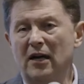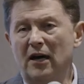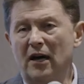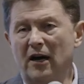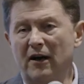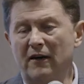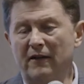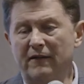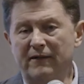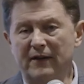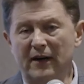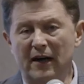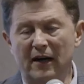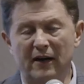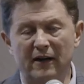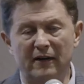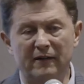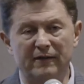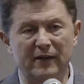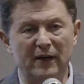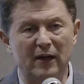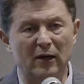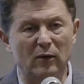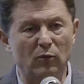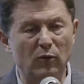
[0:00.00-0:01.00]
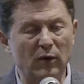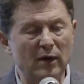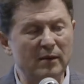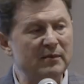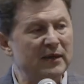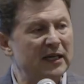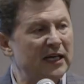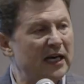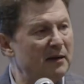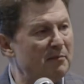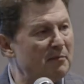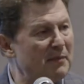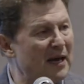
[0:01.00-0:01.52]
of
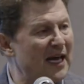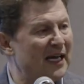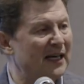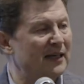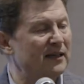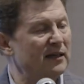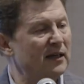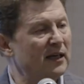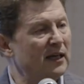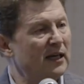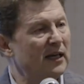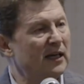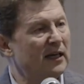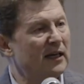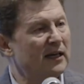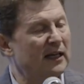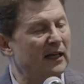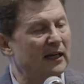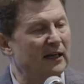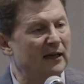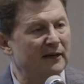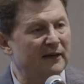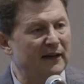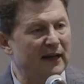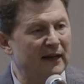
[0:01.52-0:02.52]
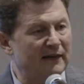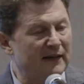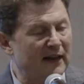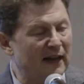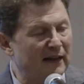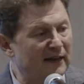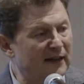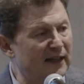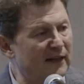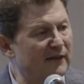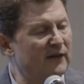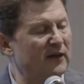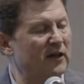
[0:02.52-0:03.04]
women and men that
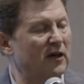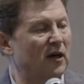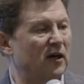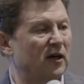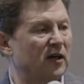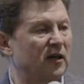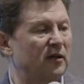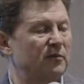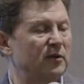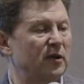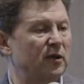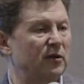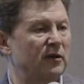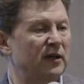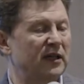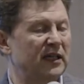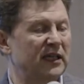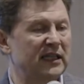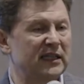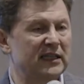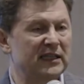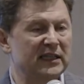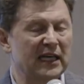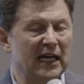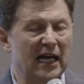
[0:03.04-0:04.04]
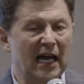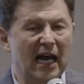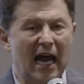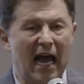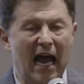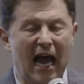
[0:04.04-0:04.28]
live in our communities